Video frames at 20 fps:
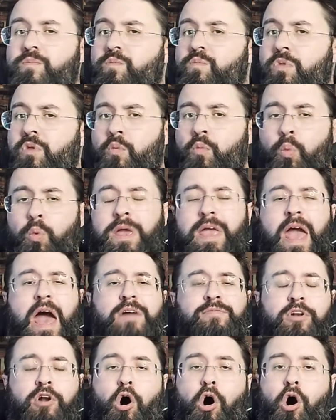we
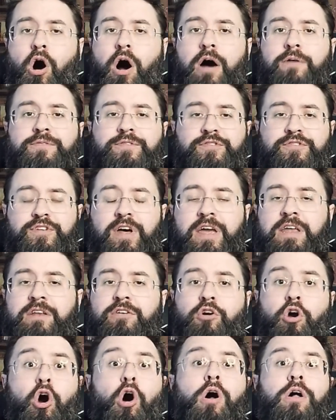have an
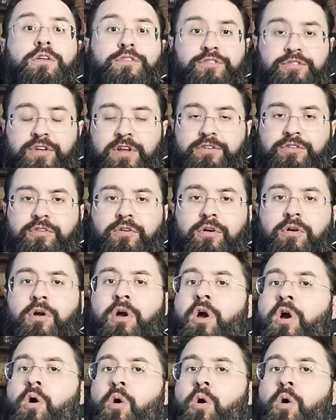off-site call center,